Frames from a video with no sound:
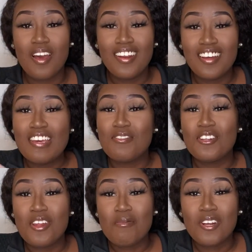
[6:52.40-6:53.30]
Ghana. If you
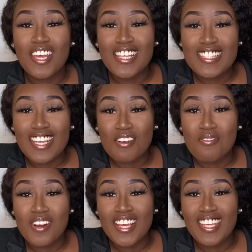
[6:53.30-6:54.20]
don't know, I'm gonna insert a
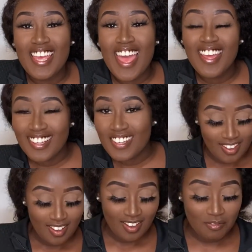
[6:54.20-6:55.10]
flag here.
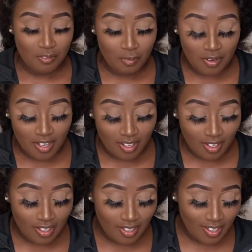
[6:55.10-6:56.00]
I'm from
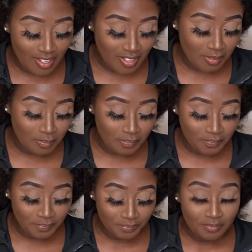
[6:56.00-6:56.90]
Ghana,
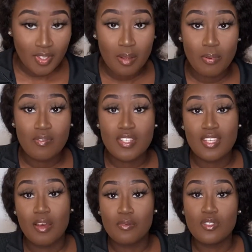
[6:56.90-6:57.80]
but
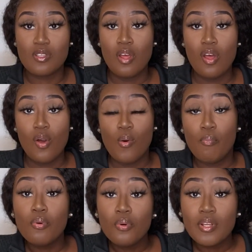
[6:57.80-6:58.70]
obviously I was
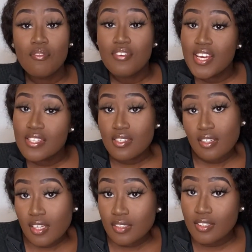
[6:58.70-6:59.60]
born and raised in
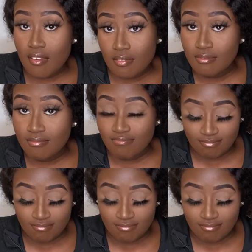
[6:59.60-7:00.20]
London.